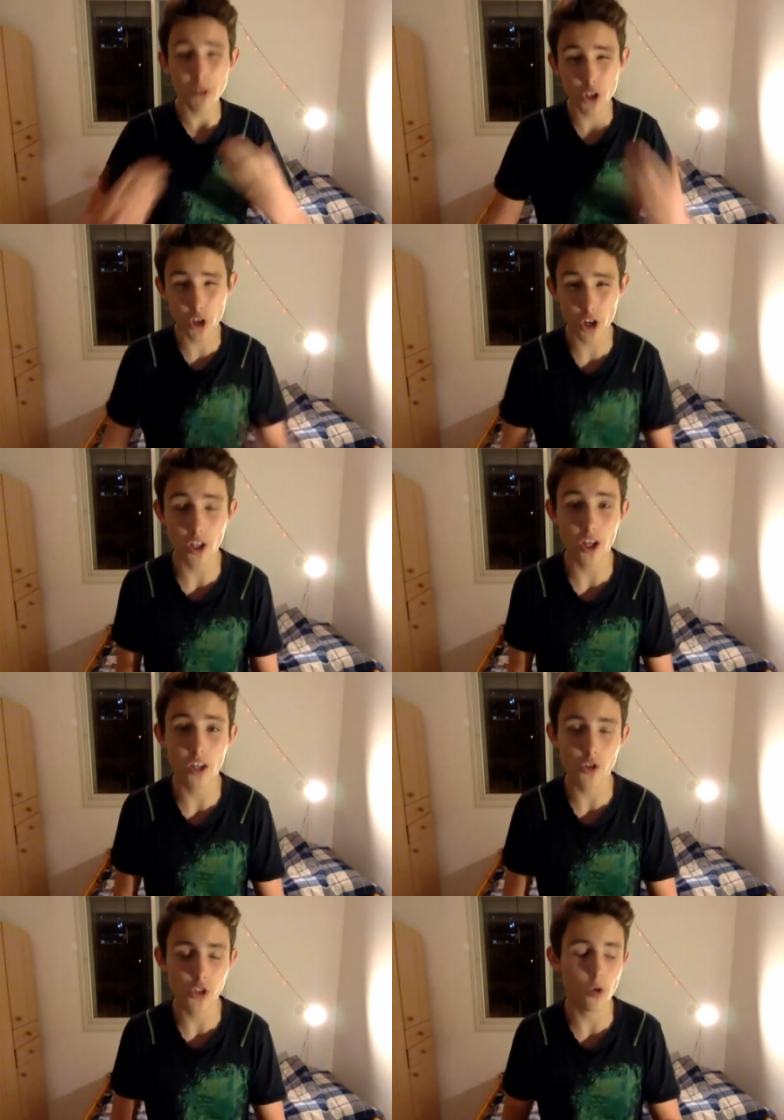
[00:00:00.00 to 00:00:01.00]
maturity
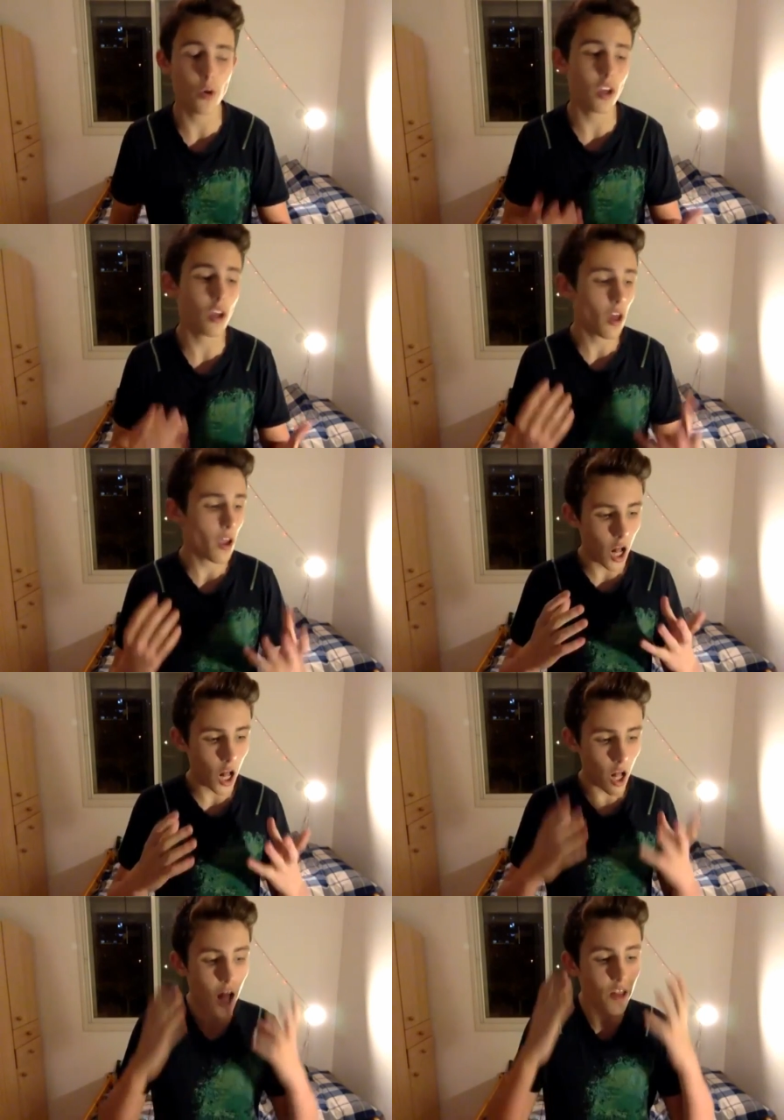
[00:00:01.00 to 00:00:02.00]
and you're showing
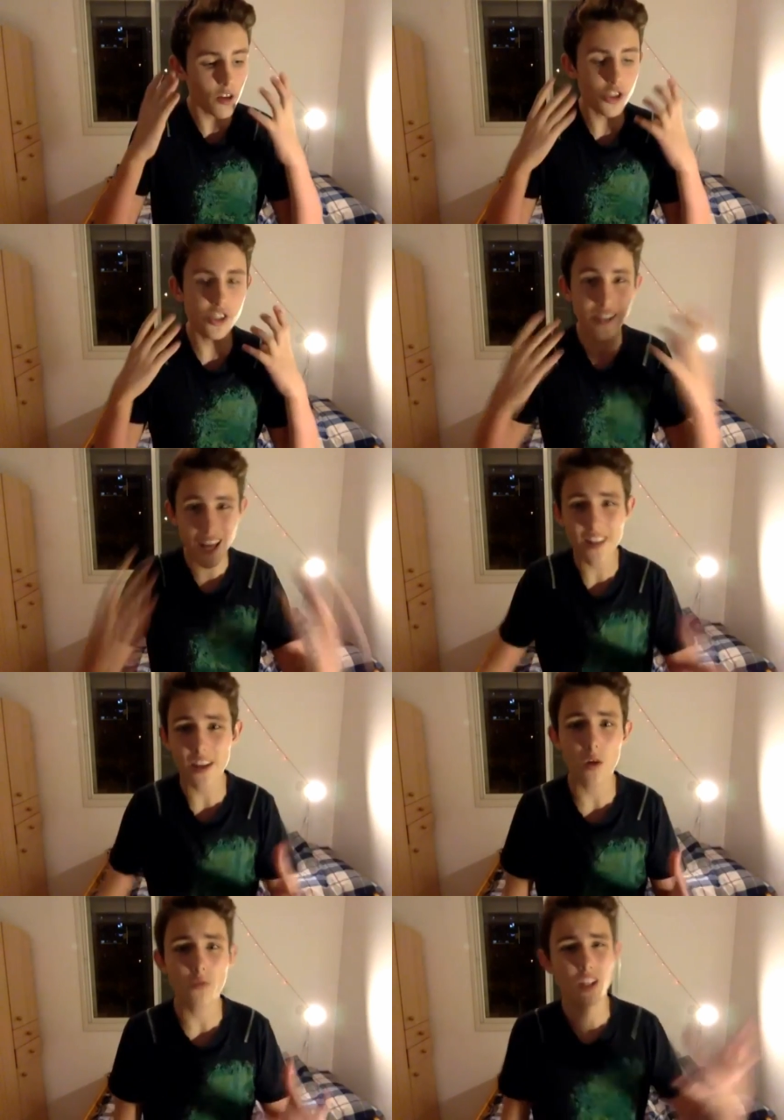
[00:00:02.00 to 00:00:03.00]

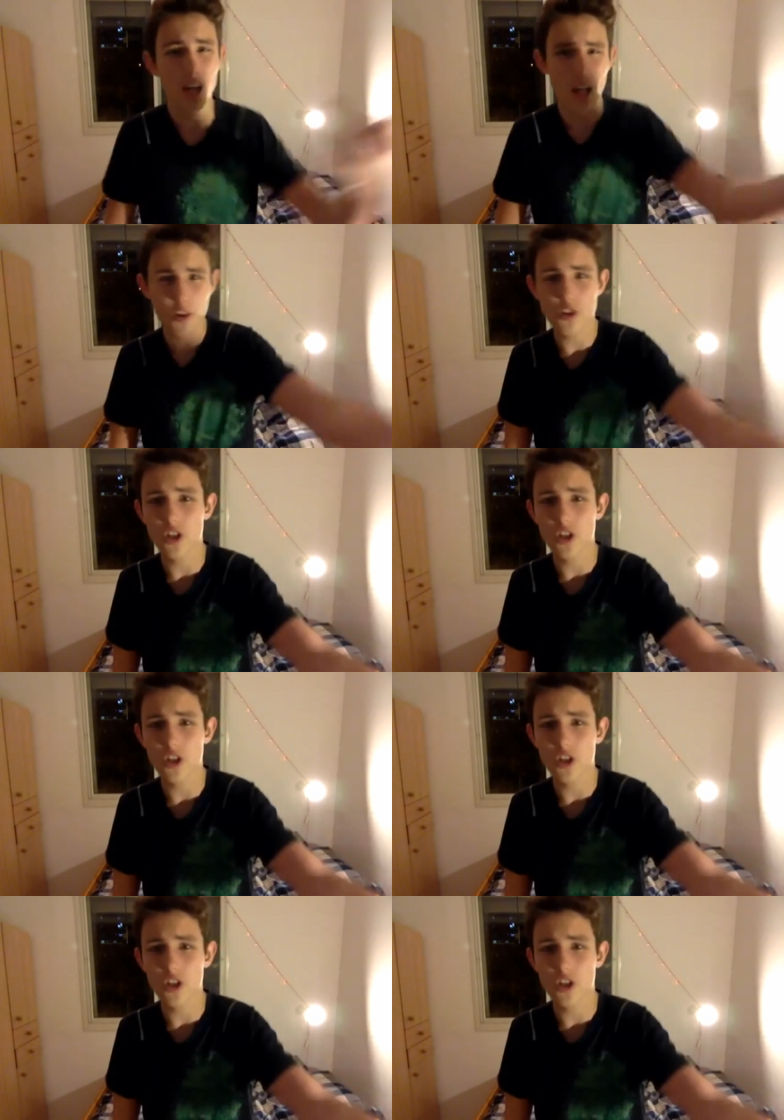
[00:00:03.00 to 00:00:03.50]
understanding of the other